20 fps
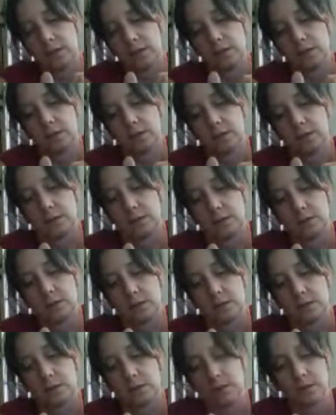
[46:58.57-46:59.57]

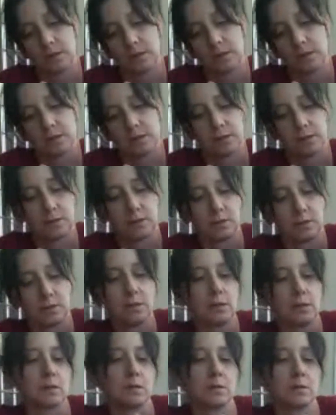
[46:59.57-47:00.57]

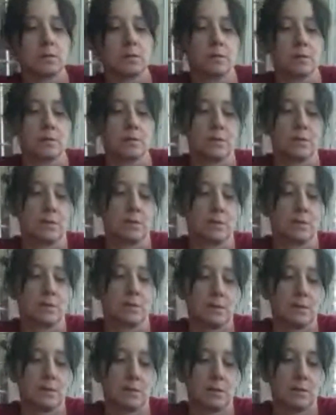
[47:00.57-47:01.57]

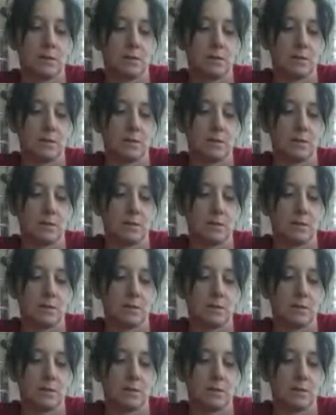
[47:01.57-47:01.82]
(no one is talking)